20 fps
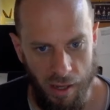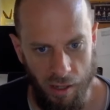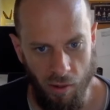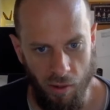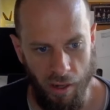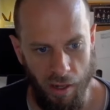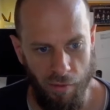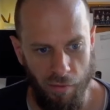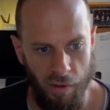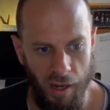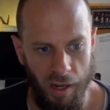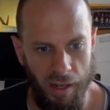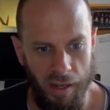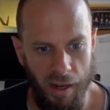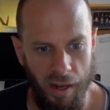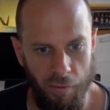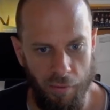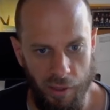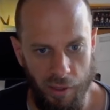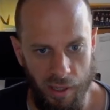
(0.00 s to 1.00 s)
You can
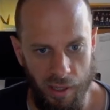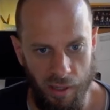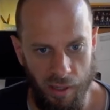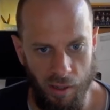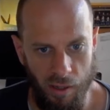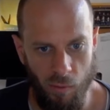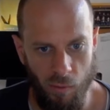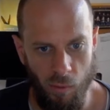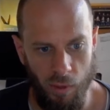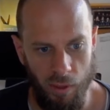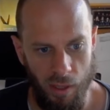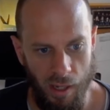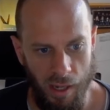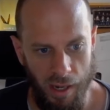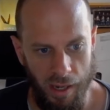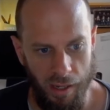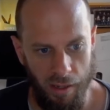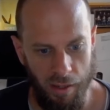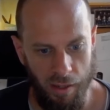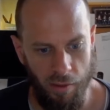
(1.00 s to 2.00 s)
find everything you would
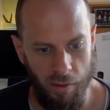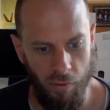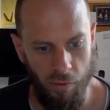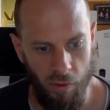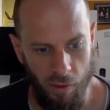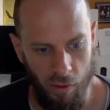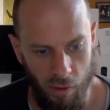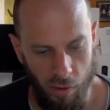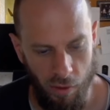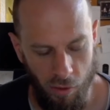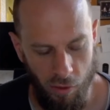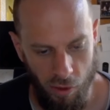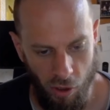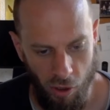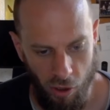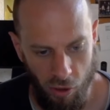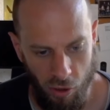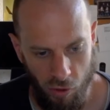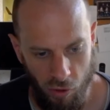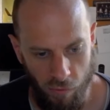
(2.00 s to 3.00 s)
like to
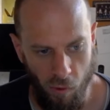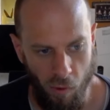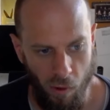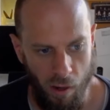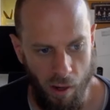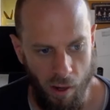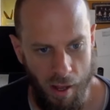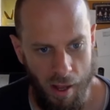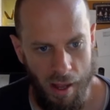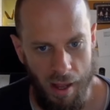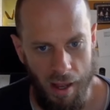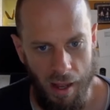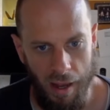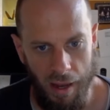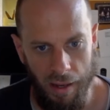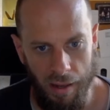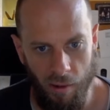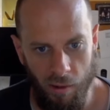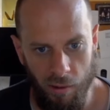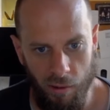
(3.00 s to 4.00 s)
search for,
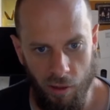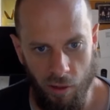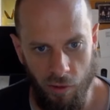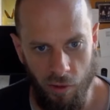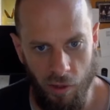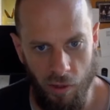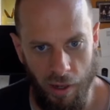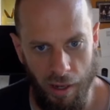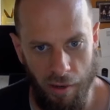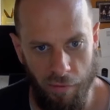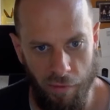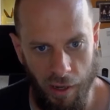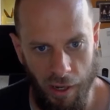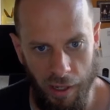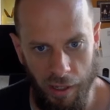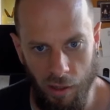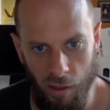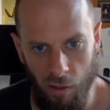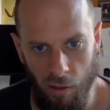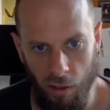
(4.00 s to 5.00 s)
and also you can
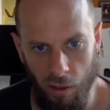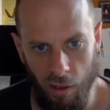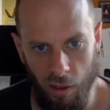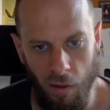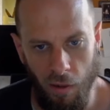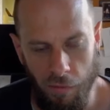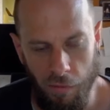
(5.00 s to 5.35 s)
find a lot of